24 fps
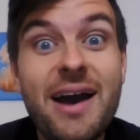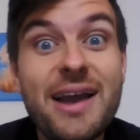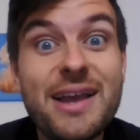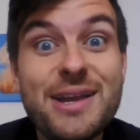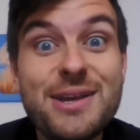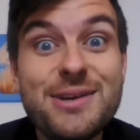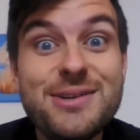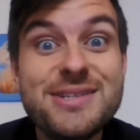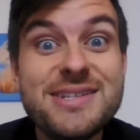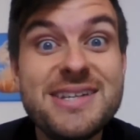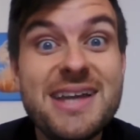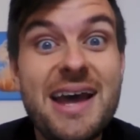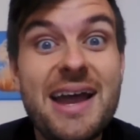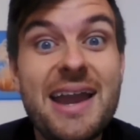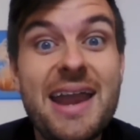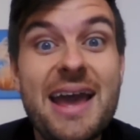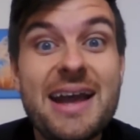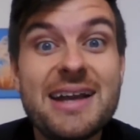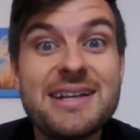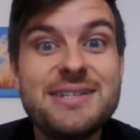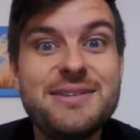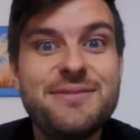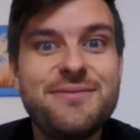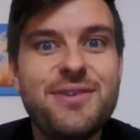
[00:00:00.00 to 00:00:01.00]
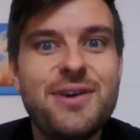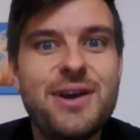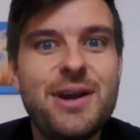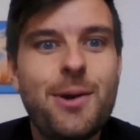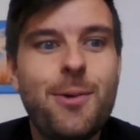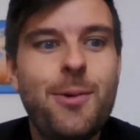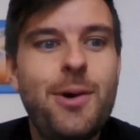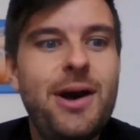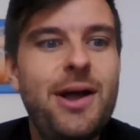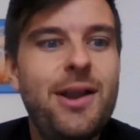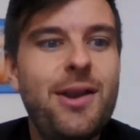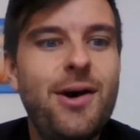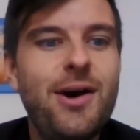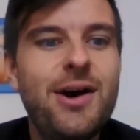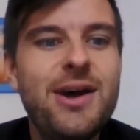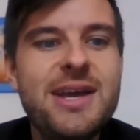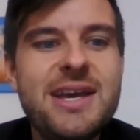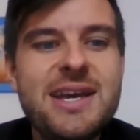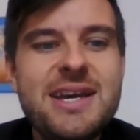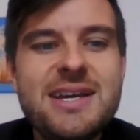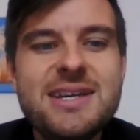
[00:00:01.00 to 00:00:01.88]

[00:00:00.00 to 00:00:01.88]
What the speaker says: that I use an ActiFry quite a lot.